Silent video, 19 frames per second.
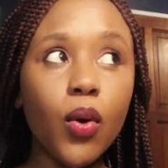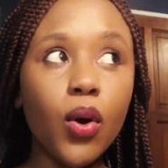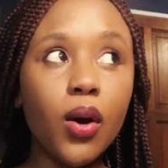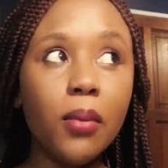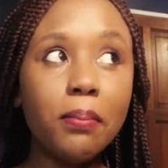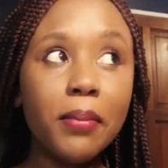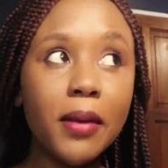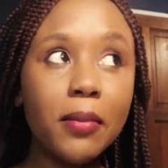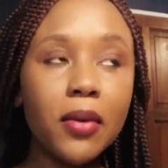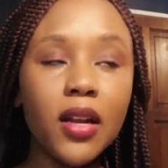
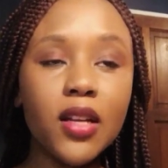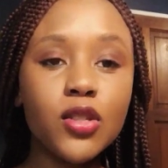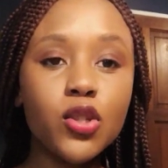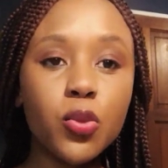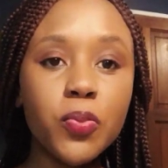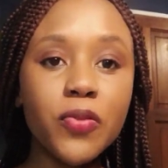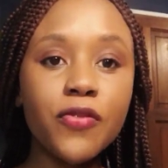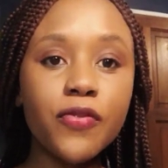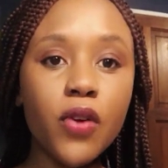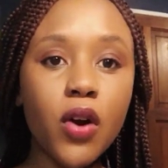people are
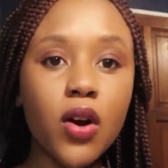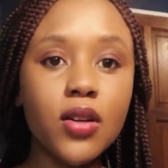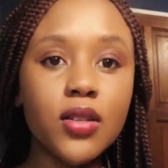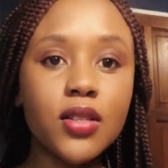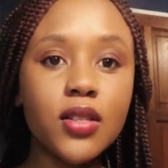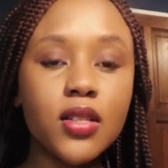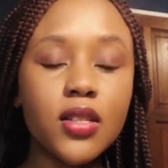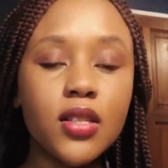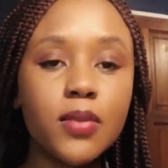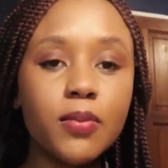super
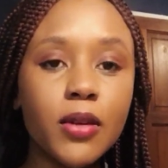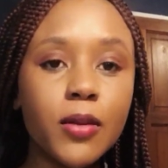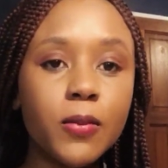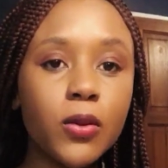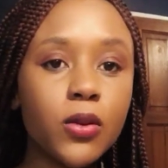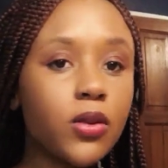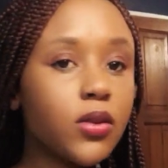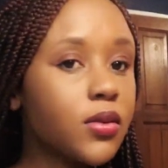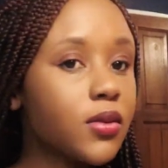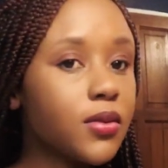fast.
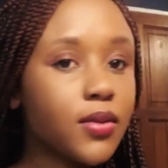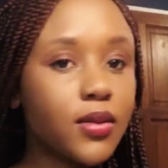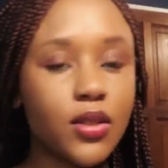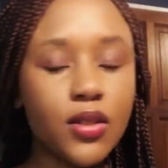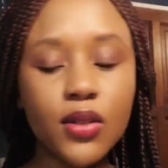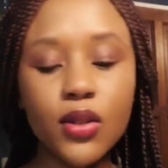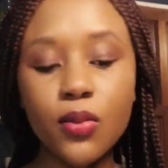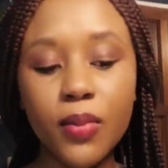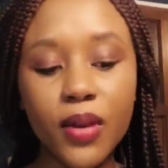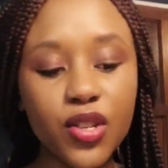
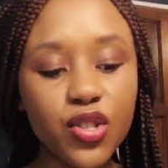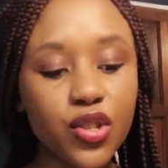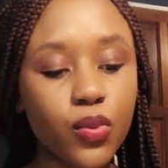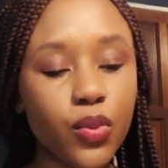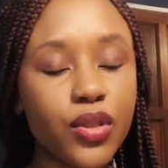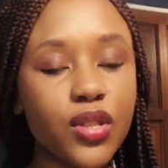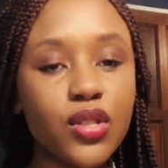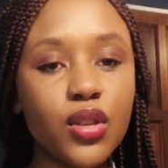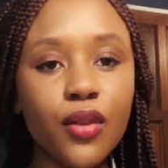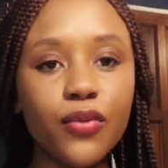You measure with
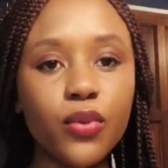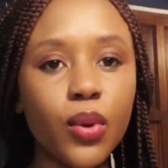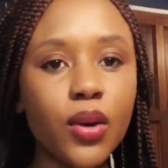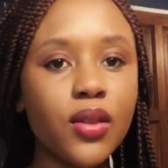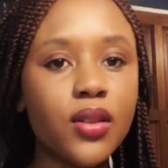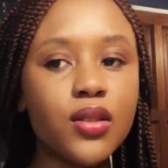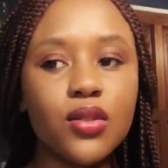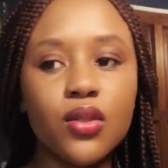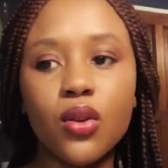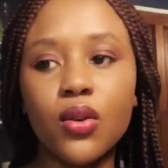software.
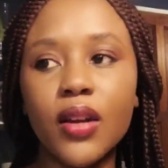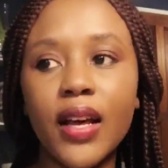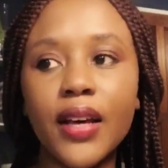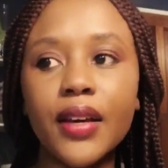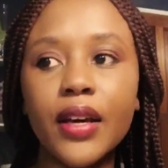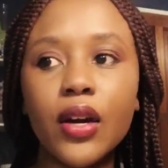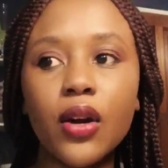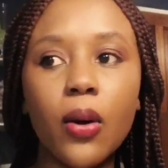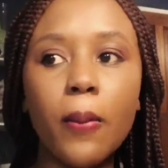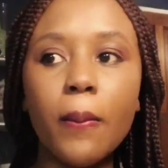There's no
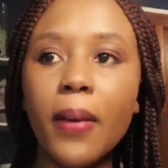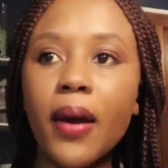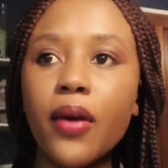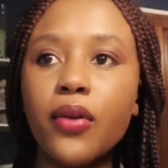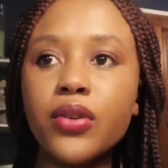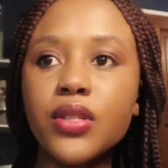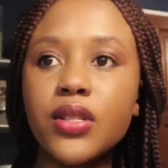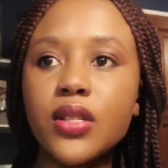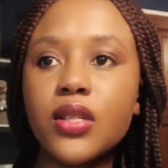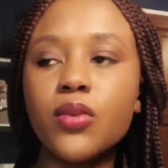like
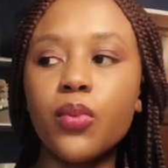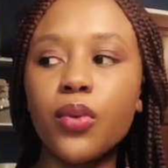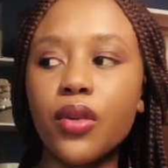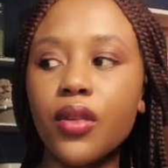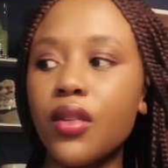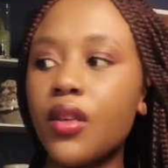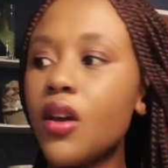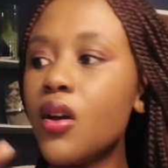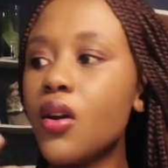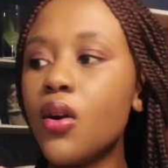comparison with
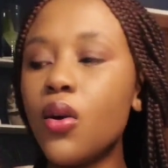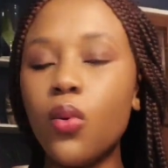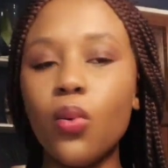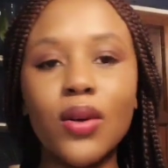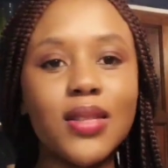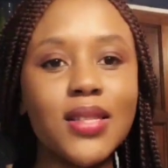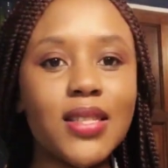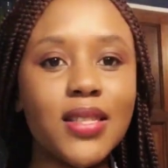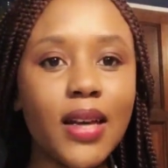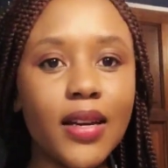
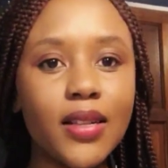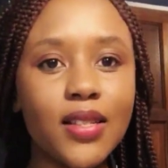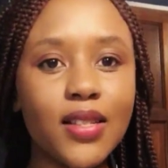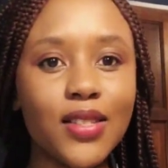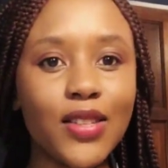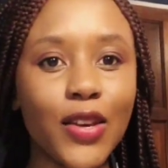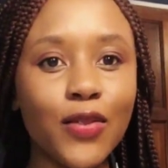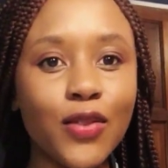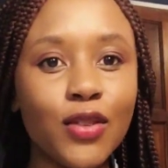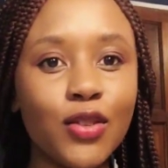what site is
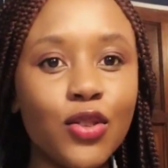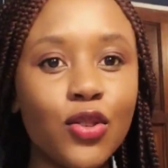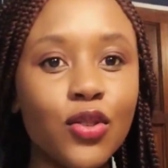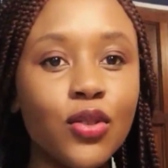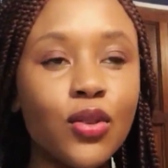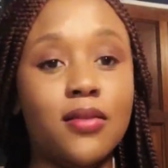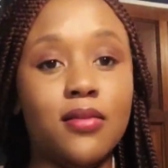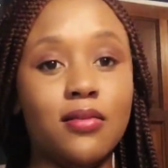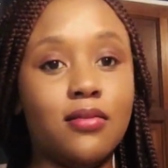giving you.